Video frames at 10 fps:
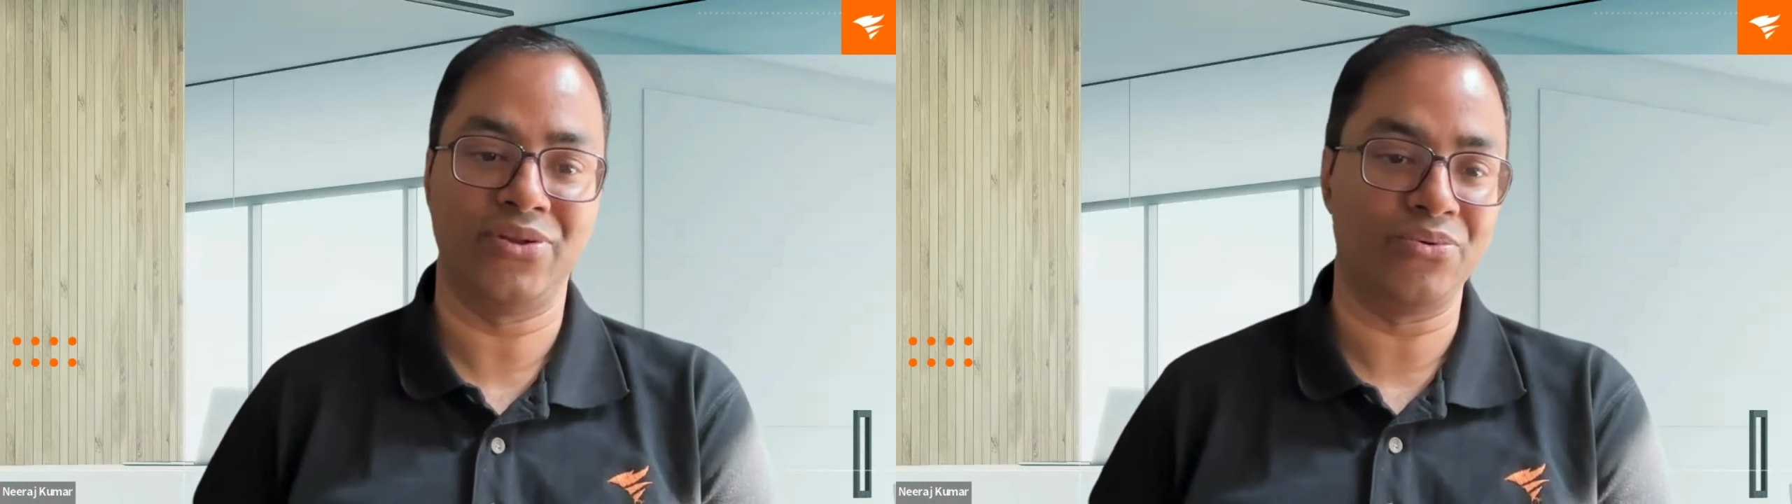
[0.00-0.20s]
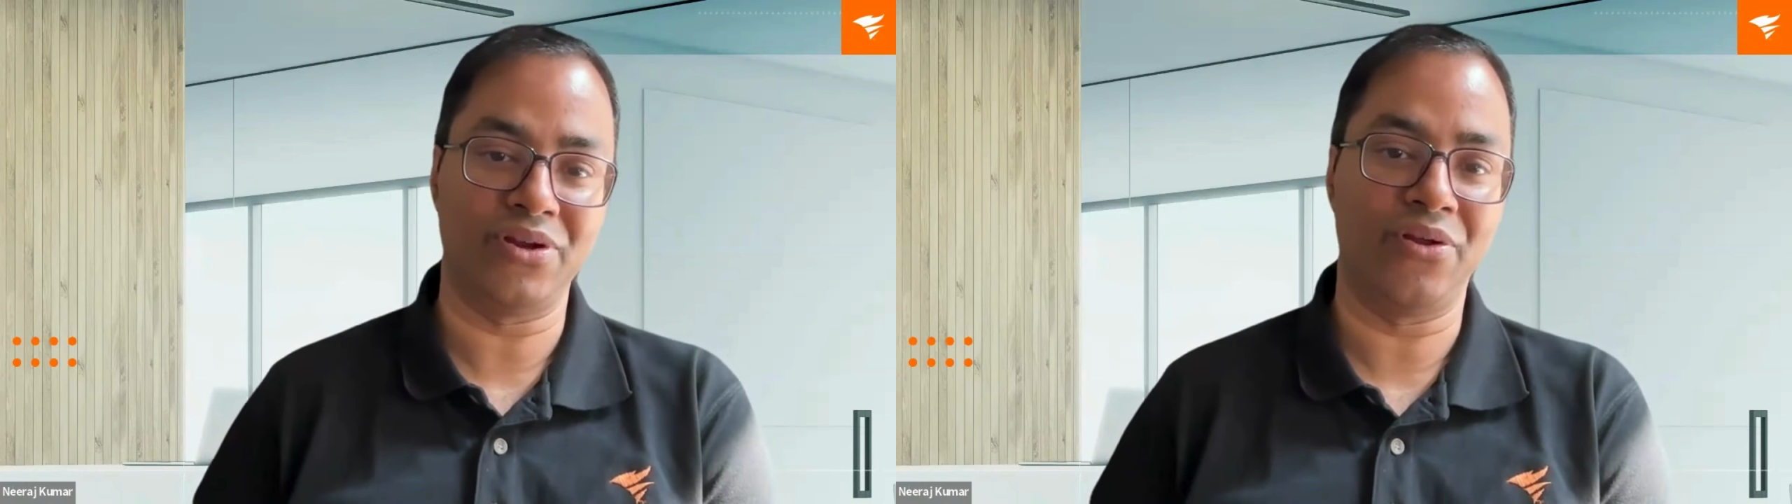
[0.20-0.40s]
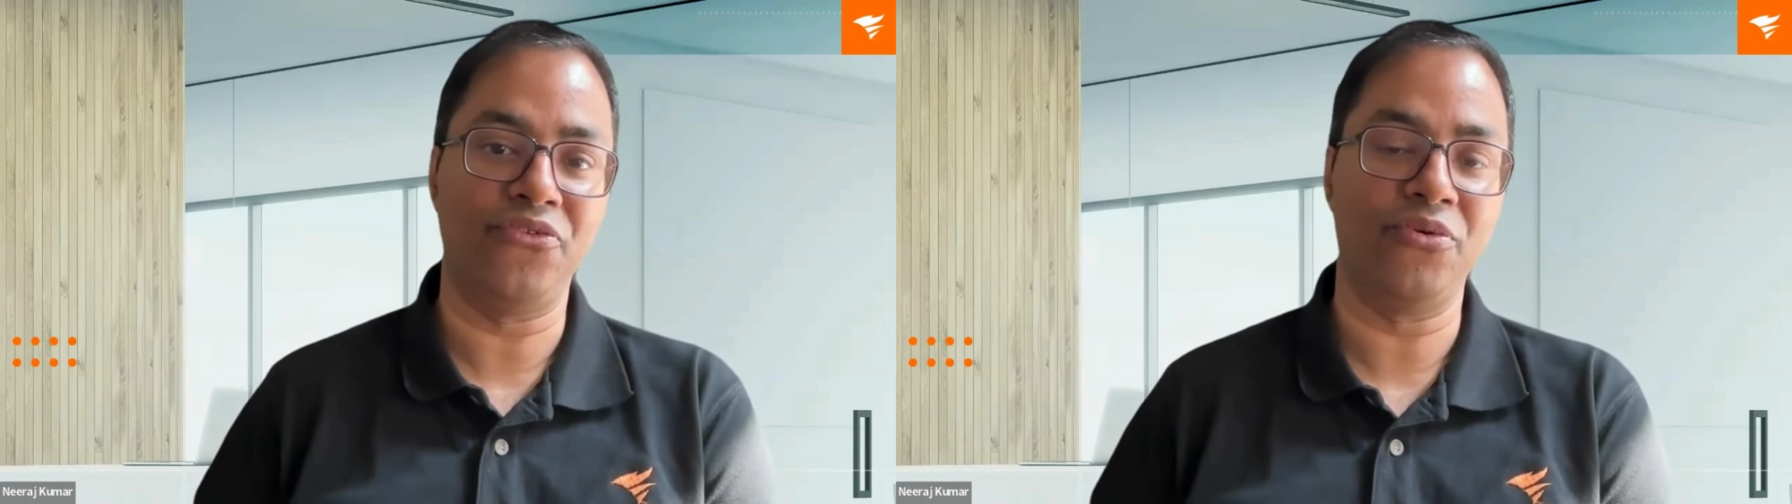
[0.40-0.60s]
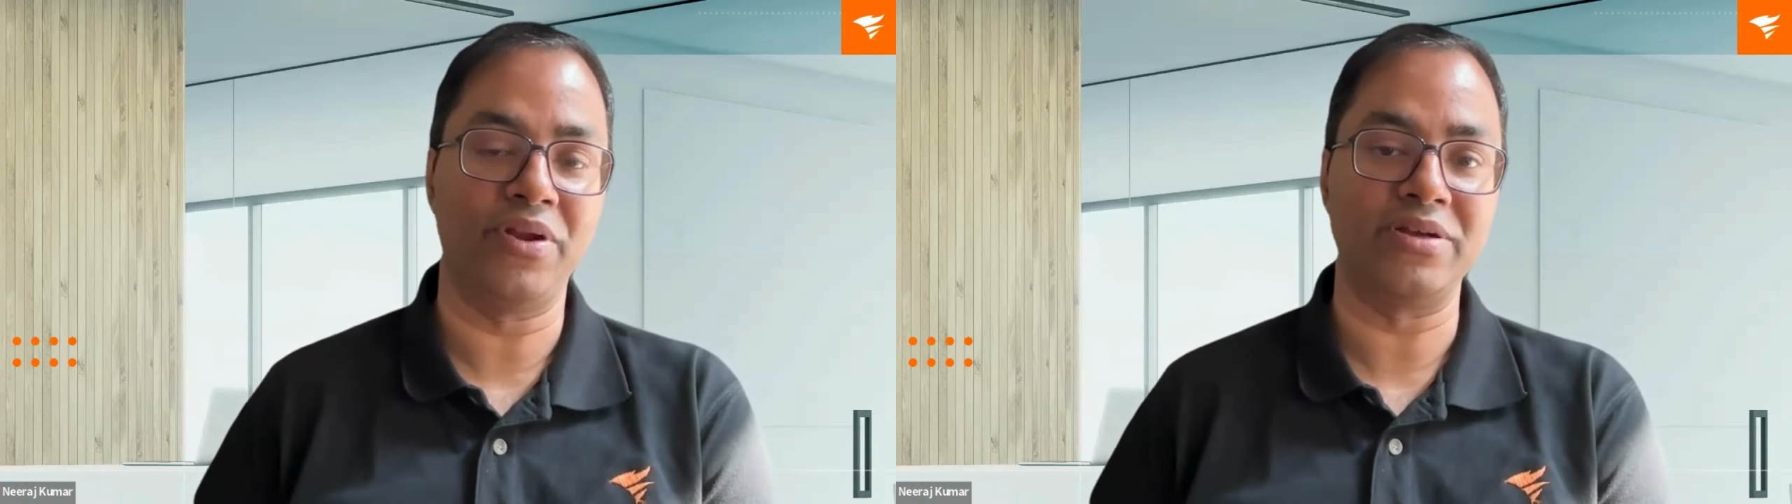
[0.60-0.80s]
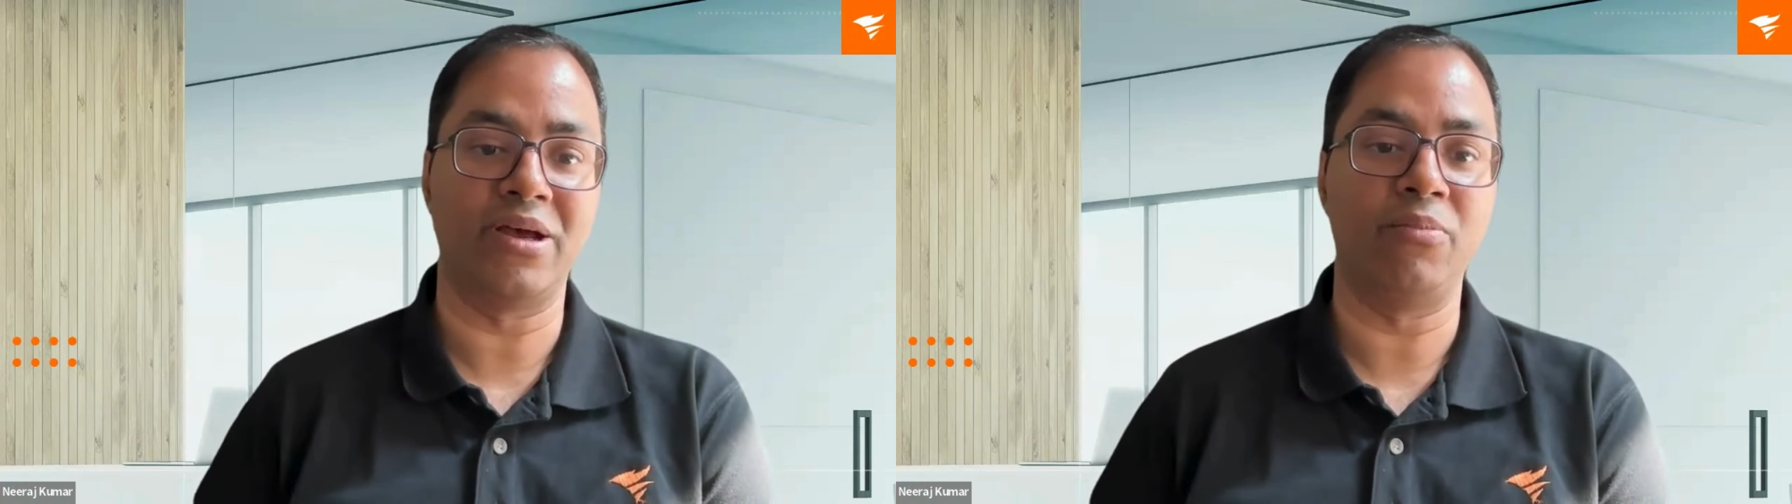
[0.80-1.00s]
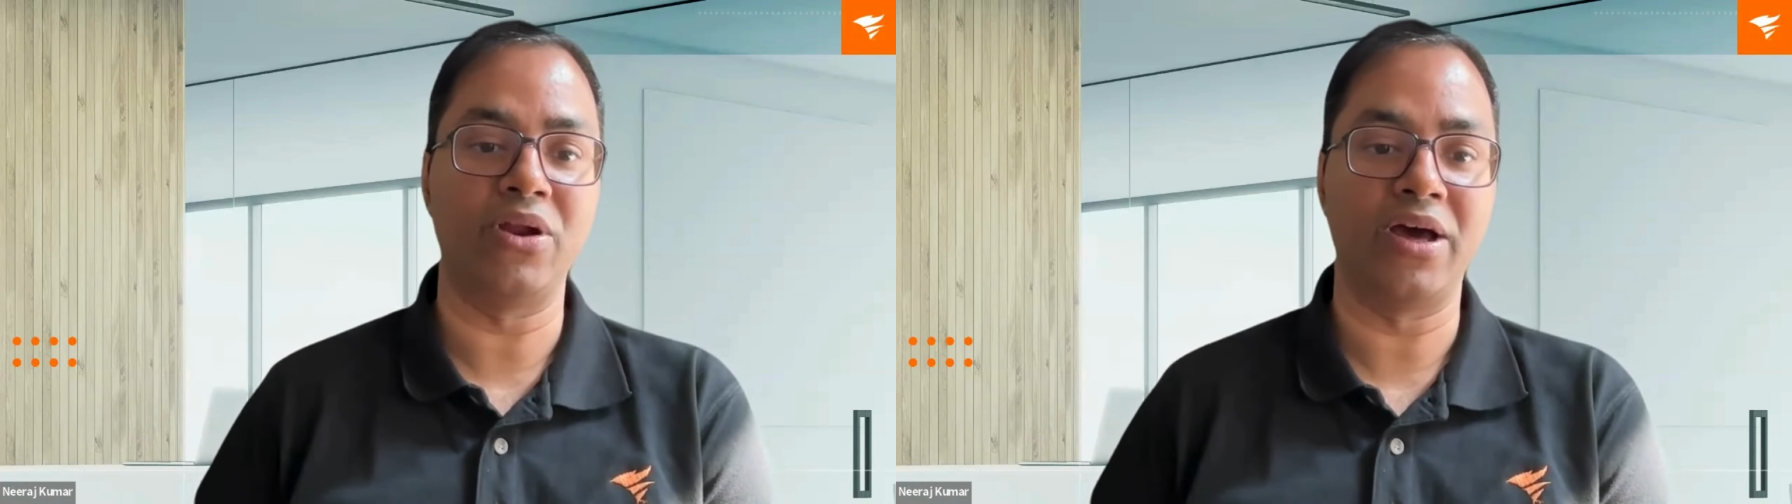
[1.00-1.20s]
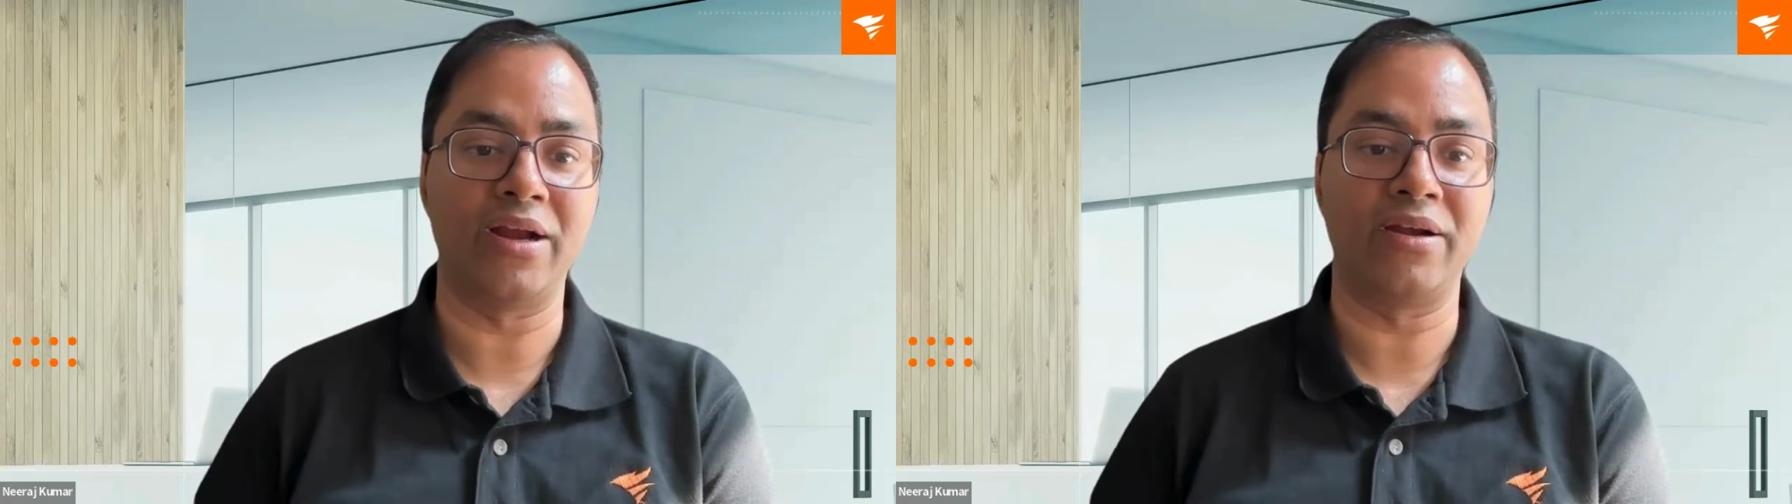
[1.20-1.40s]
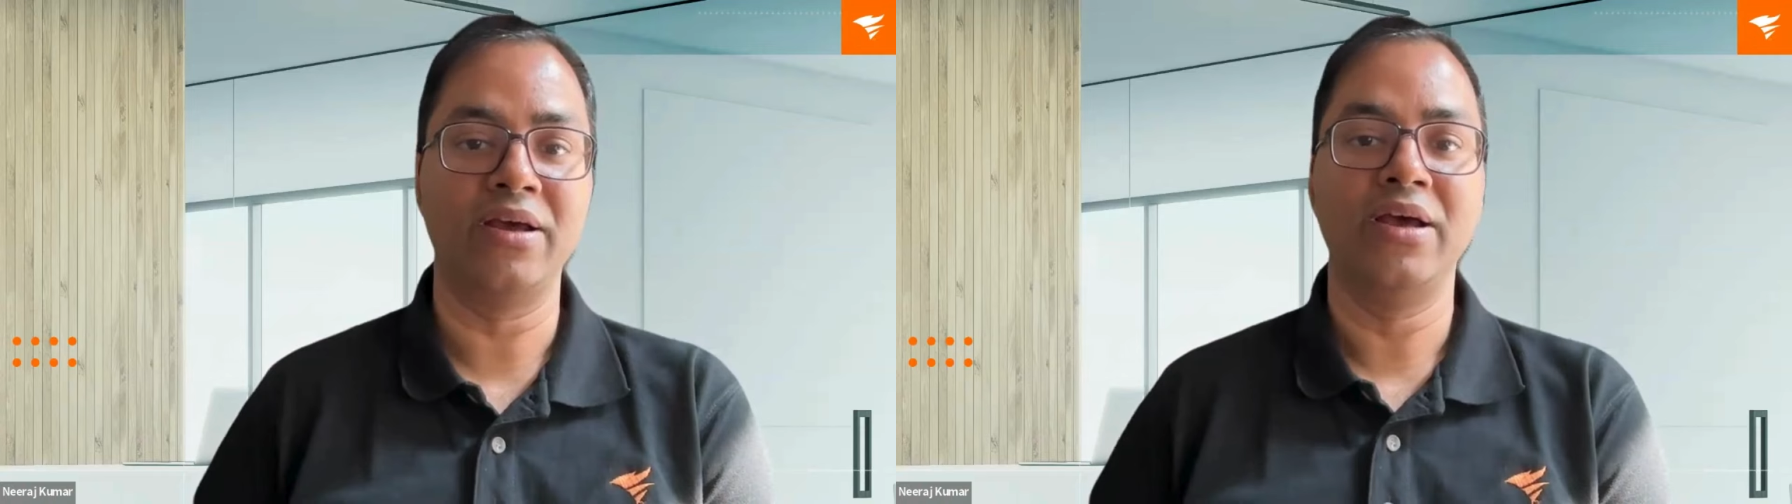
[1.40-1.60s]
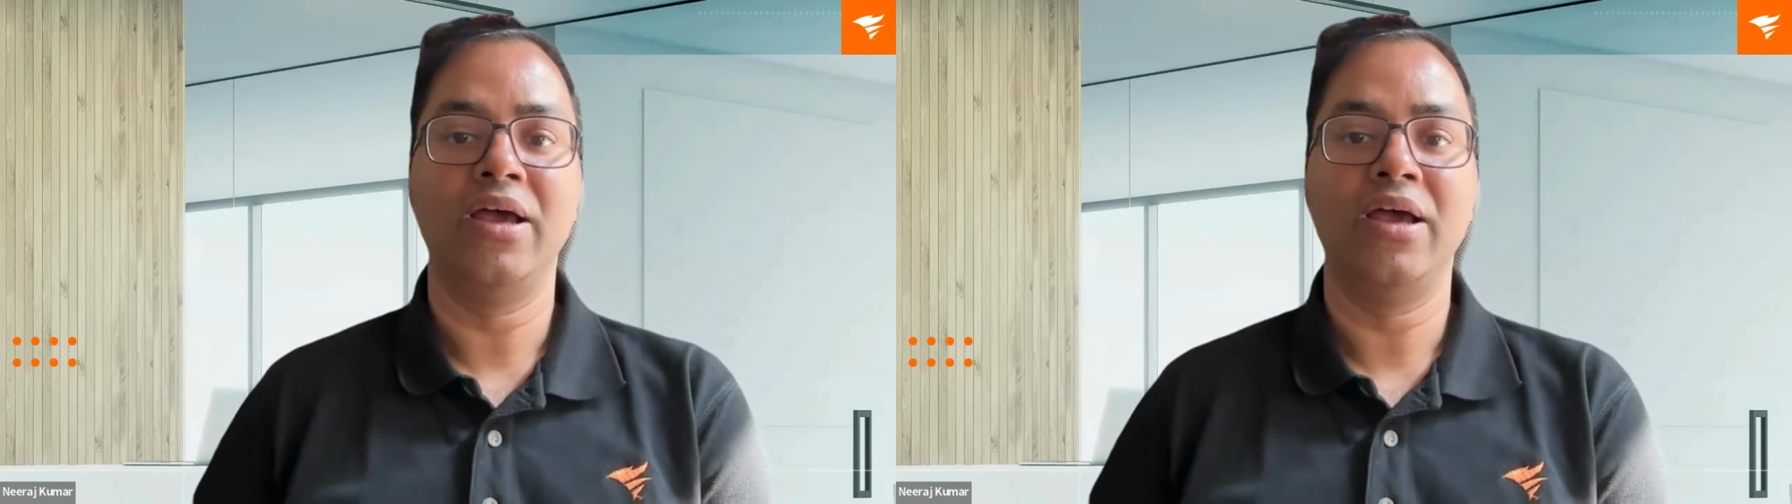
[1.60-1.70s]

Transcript: solution also, for example, correct?